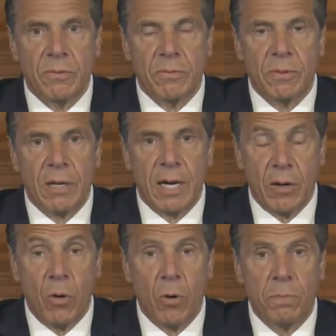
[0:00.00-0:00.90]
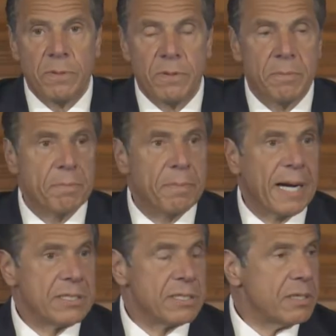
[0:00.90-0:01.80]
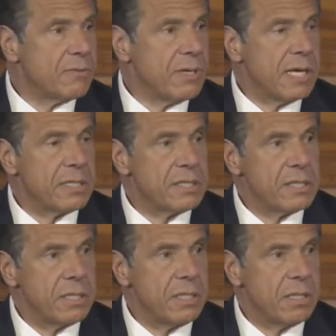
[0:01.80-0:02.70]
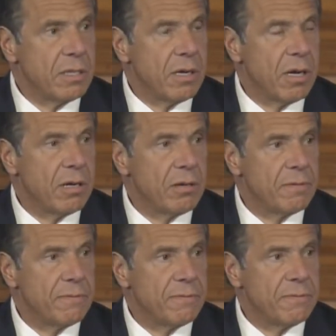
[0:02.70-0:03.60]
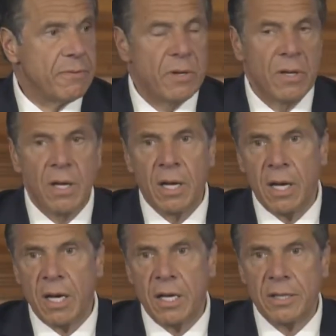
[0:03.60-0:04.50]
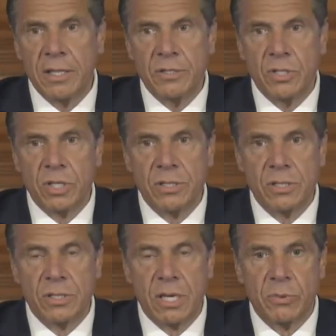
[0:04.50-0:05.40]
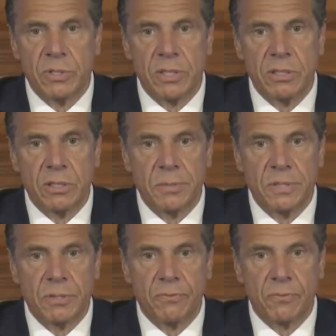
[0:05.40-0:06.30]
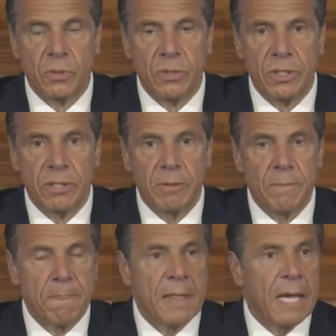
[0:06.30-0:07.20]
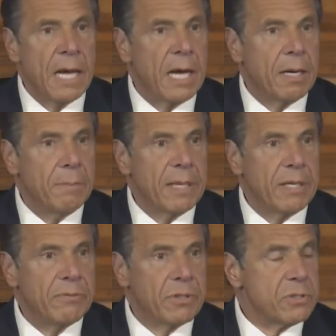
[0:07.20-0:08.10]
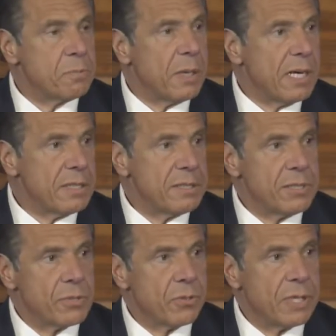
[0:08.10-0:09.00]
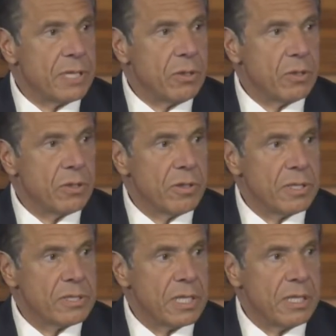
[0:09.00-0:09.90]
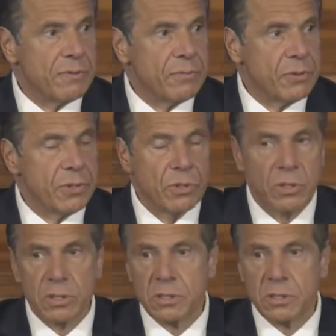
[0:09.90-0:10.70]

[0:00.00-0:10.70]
I hope, the positive legacy of the injustice that was done to Mr. Floyd. Many of those policies are already law in the state of New York.